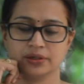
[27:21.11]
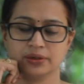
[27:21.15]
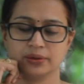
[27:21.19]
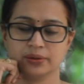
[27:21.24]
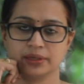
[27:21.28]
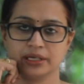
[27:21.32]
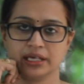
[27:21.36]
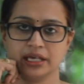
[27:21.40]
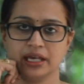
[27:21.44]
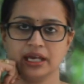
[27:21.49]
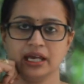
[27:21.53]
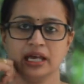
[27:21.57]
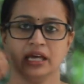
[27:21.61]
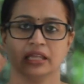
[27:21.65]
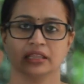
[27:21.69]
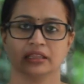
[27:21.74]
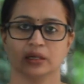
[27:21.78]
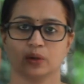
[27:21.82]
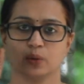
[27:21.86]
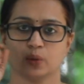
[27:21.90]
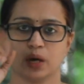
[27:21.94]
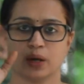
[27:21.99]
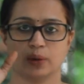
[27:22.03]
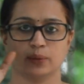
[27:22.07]
Okay,
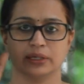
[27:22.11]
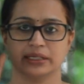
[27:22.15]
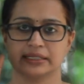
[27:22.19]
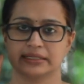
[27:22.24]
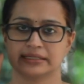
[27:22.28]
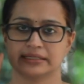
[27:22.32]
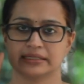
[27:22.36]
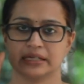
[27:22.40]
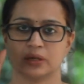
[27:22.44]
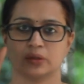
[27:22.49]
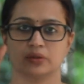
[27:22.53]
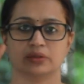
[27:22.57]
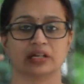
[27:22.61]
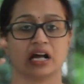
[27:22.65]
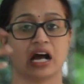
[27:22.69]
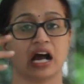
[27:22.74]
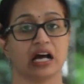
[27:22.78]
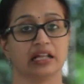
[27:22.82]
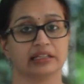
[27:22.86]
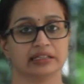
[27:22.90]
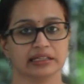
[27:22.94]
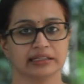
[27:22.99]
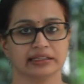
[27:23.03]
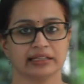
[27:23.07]
the vowel sound.
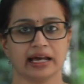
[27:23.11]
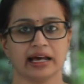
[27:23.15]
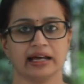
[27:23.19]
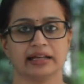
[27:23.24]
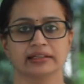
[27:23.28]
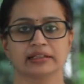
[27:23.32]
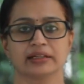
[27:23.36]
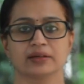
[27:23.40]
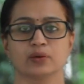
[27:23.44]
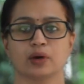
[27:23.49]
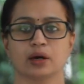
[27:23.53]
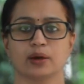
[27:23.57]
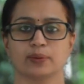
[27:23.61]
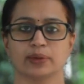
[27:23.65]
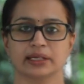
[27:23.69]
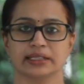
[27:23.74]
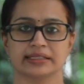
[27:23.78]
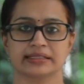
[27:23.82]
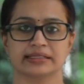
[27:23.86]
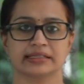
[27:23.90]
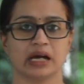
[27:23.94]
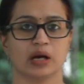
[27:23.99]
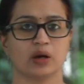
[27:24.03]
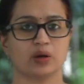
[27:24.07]
Other than the
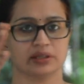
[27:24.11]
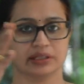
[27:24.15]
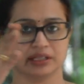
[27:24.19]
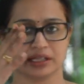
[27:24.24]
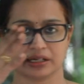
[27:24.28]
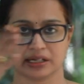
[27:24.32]
vowel sound,